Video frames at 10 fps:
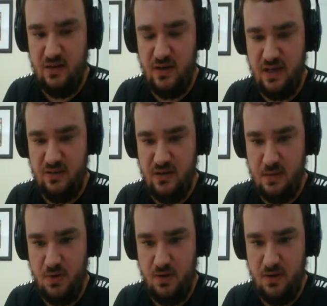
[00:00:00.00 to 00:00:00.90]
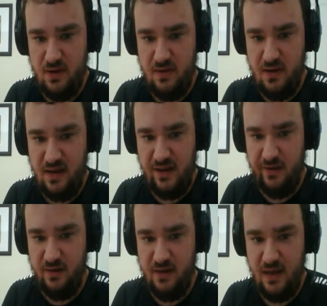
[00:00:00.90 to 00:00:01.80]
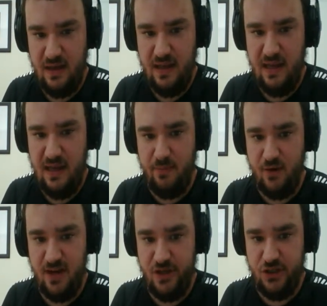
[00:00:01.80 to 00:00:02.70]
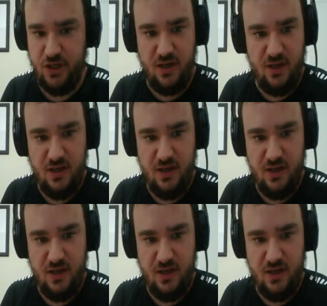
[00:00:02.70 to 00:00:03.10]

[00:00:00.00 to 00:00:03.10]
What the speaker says: today's chapter is entitled Liberation.